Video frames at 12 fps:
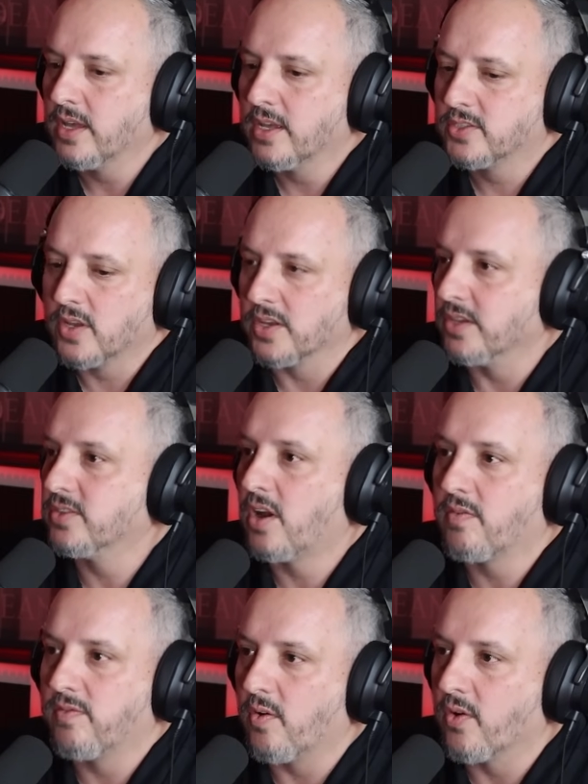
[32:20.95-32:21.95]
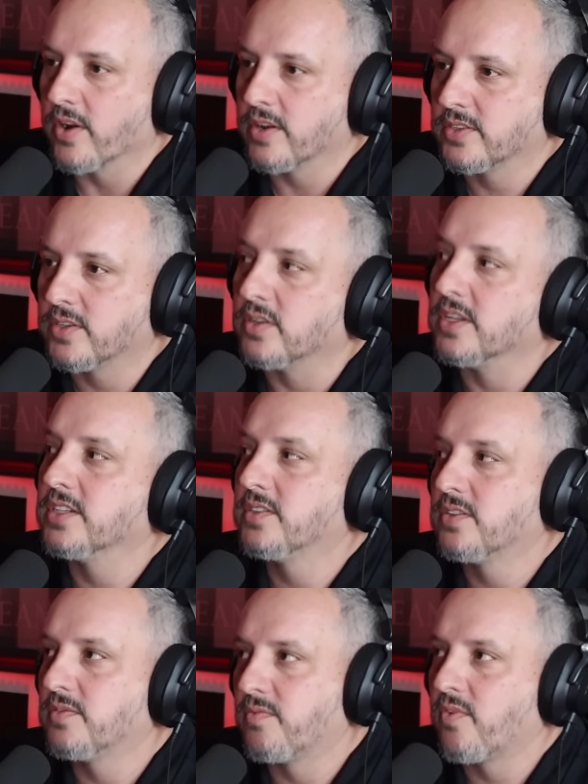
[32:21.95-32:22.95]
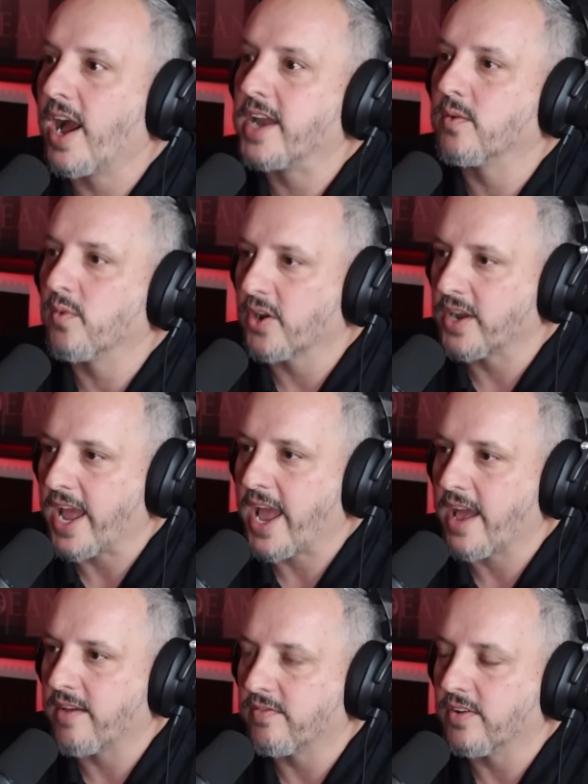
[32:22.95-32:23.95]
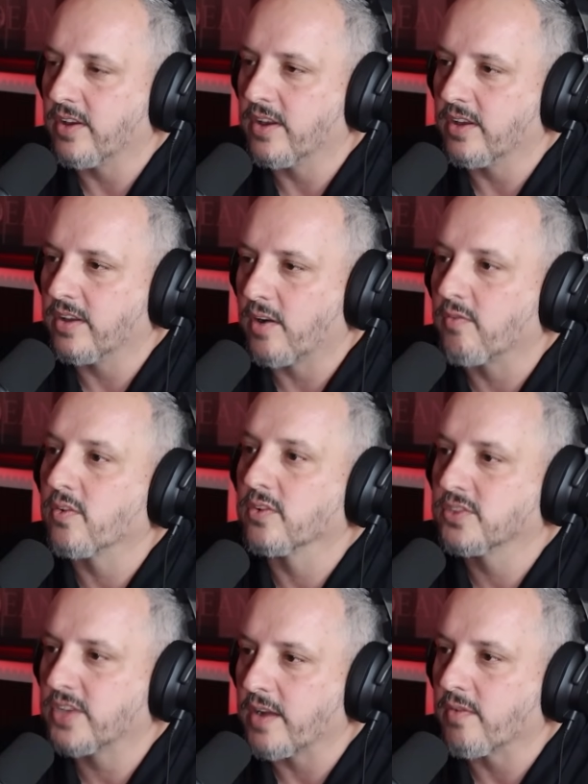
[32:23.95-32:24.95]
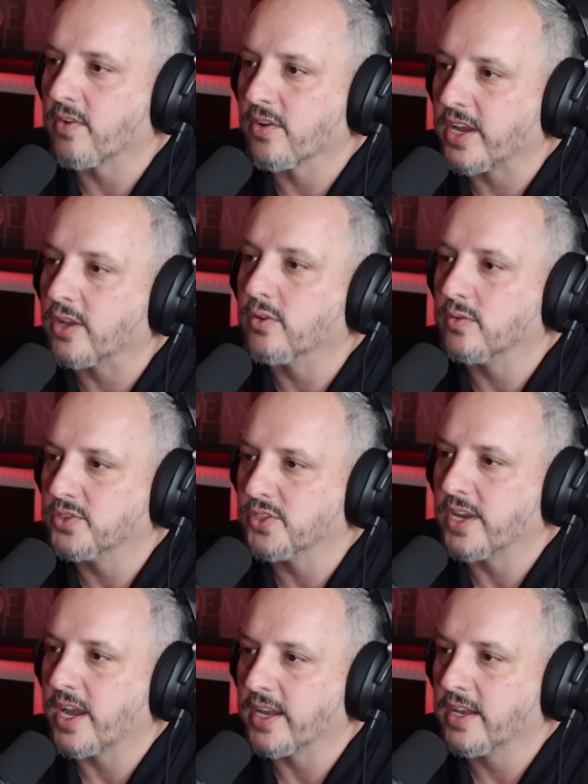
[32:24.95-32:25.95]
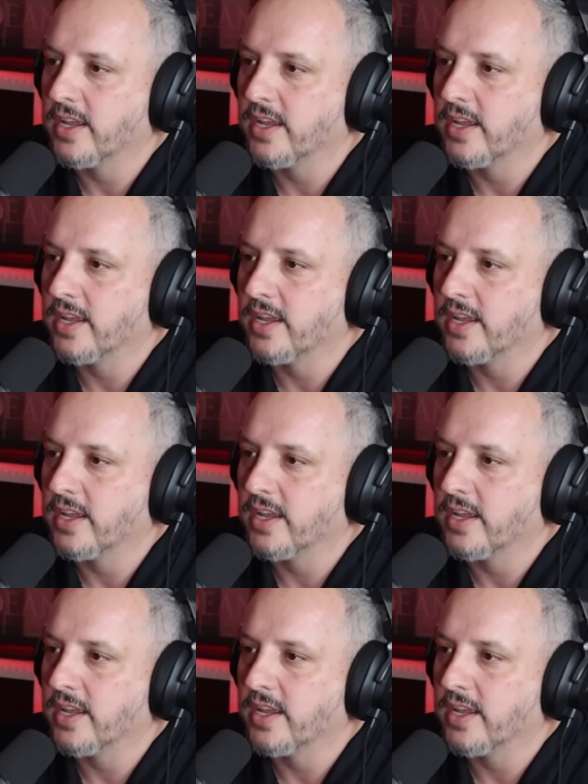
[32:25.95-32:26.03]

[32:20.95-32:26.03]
So he's all for it. So this Friday, we're going to have our first ever inclusion night.